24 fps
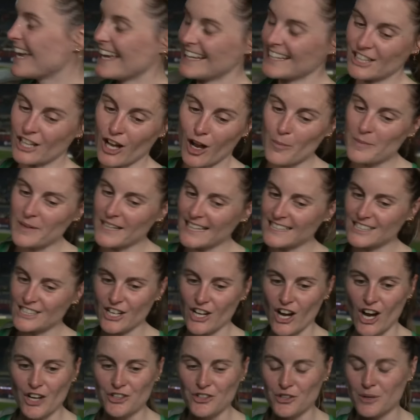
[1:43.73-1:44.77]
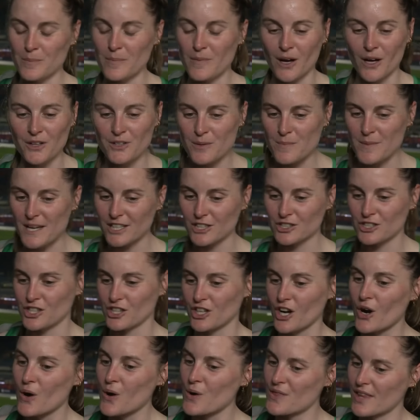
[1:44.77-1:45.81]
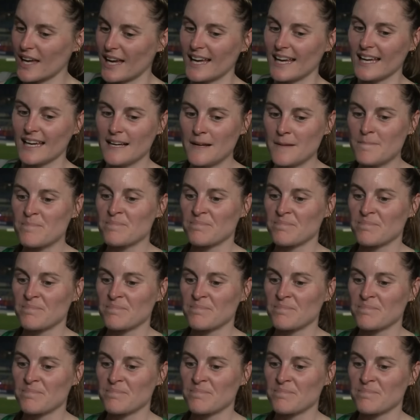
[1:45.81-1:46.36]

in coming into 100, 100 metres to go, that